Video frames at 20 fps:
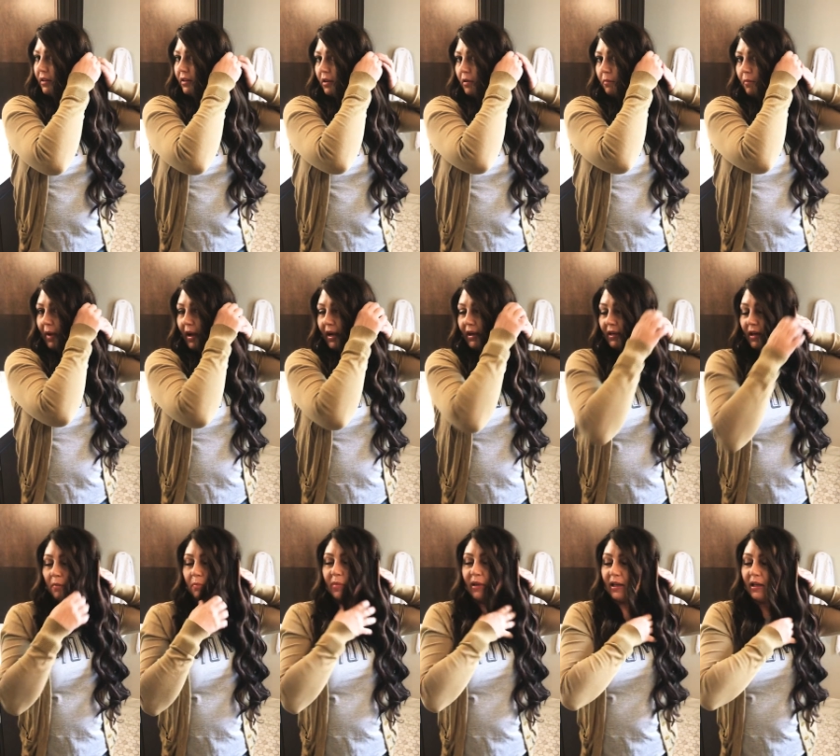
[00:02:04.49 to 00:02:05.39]
there might
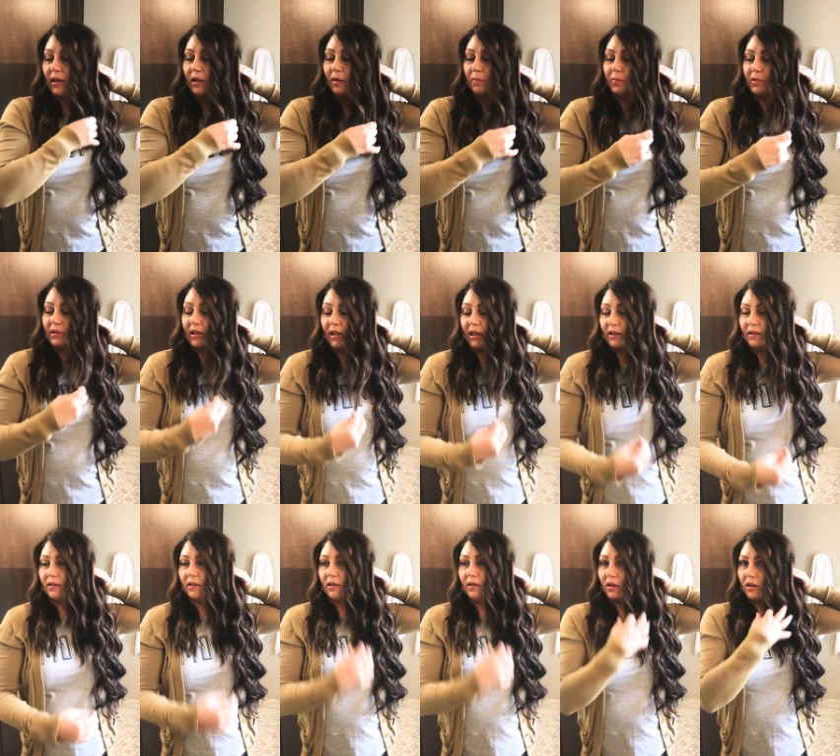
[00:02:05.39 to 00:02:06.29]
not be
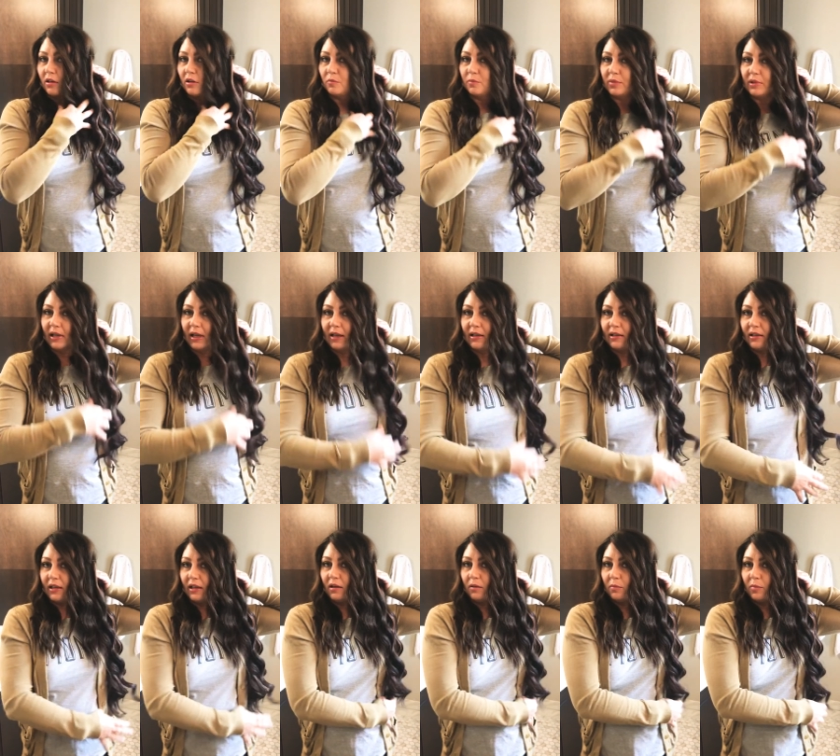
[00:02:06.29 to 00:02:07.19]
a good
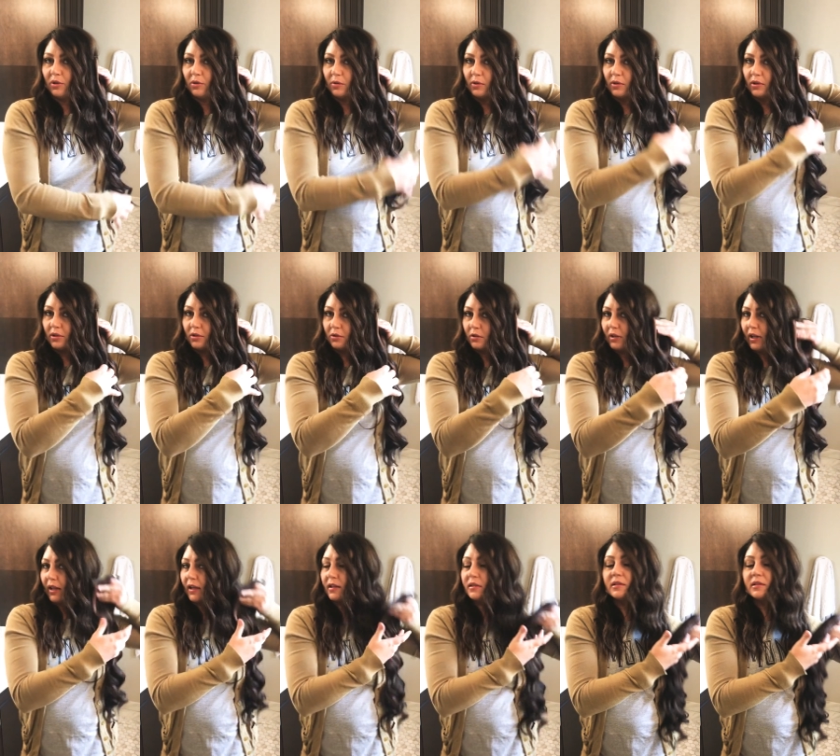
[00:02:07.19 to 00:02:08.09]
blending between the two
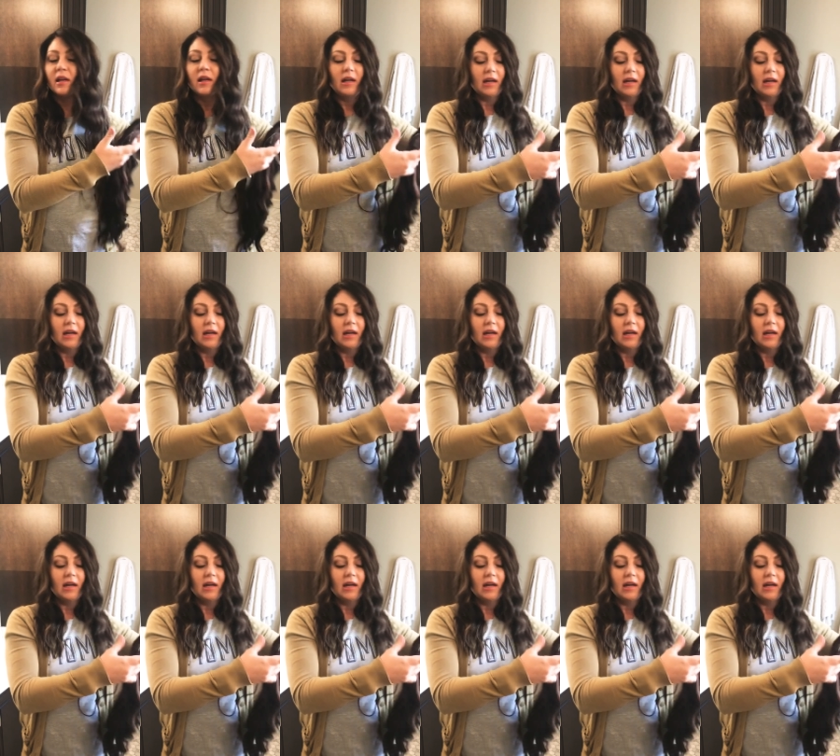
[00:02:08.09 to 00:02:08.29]
lengths.